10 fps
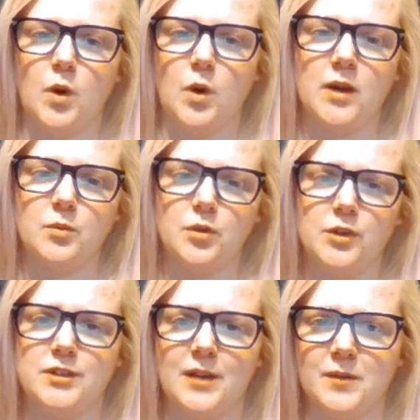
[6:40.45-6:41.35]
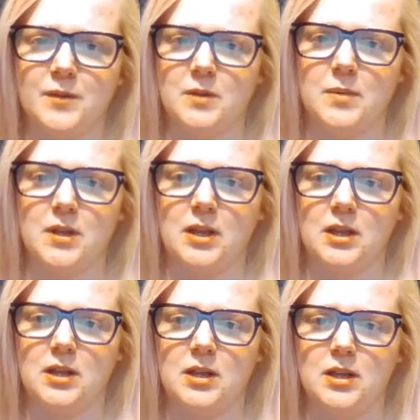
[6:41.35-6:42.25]
One would definitely
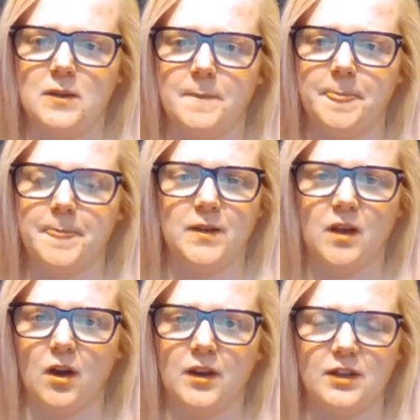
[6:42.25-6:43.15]
be the nun.